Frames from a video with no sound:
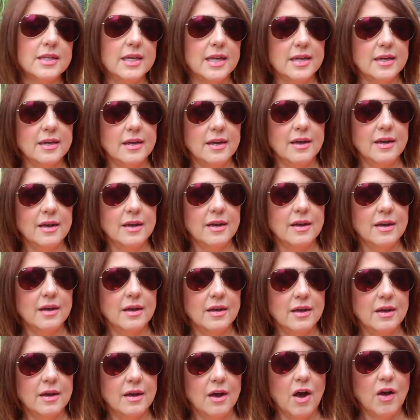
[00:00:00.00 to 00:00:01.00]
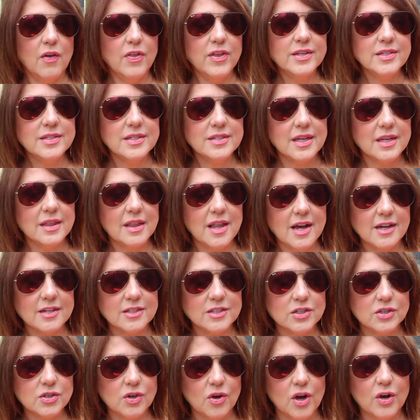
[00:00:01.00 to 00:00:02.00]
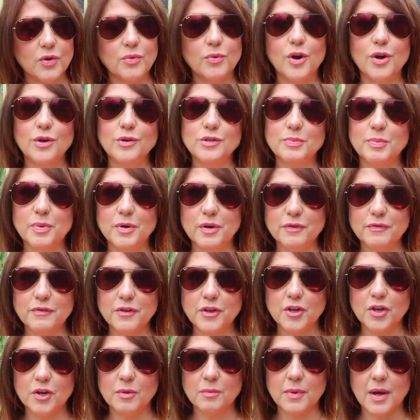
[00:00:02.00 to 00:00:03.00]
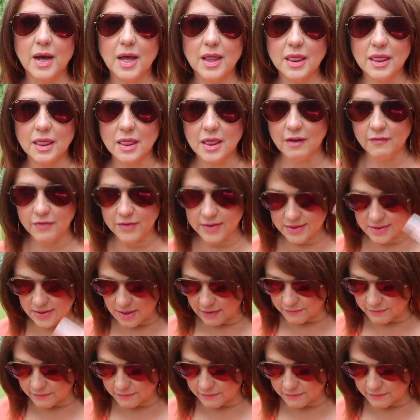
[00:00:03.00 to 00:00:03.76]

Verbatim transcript: thing. Oh, this is the L'Occitane Rose Perfume. I love this